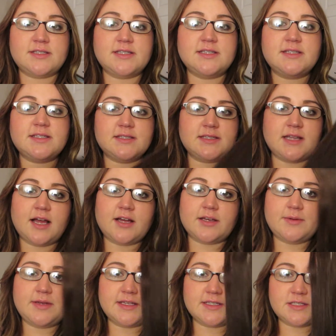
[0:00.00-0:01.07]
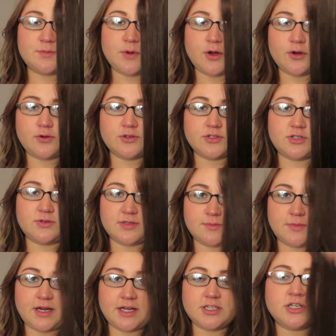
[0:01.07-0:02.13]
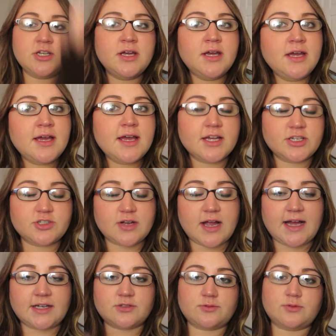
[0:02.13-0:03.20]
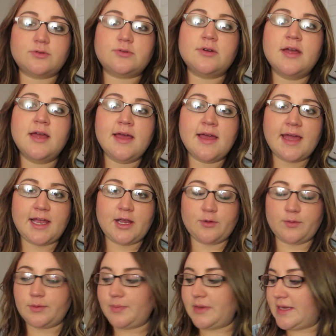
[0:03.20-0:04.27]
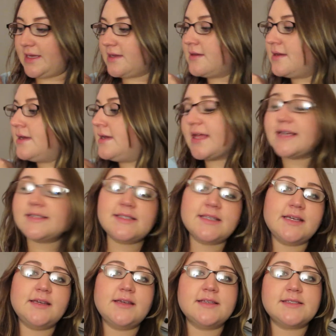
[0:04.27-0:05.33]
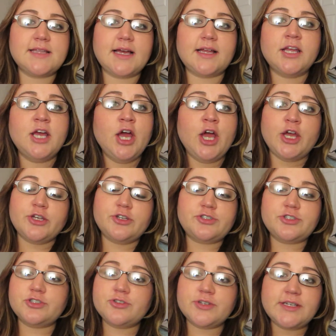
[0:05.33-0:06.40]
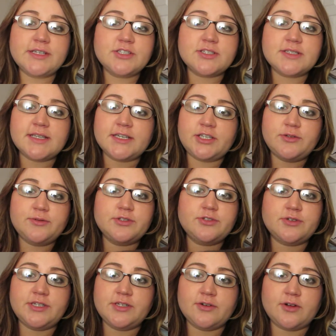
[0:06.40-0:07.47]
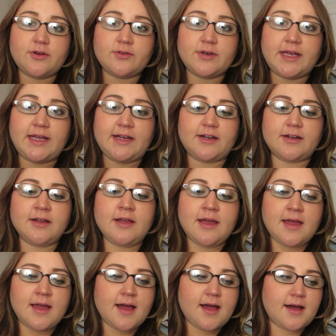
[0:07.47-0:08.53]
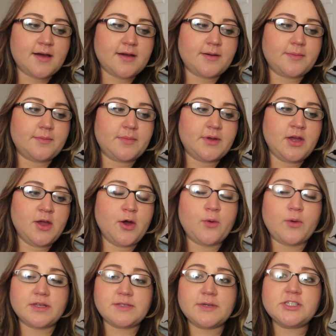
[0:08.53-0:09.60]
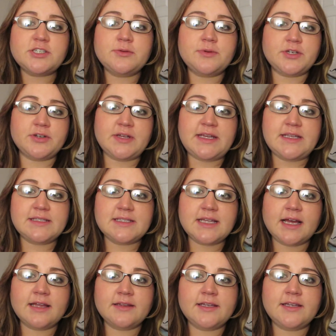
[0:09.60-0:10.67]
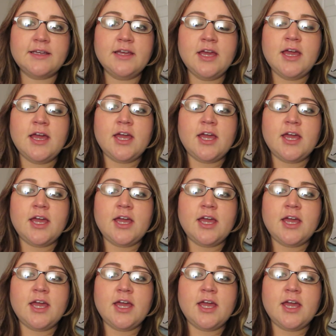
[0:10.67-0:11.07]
This is not going to be exposed to as much as your actual hair would be. Last thing is that you should treat it just like you would treat your own hair, especially when you're heat styling.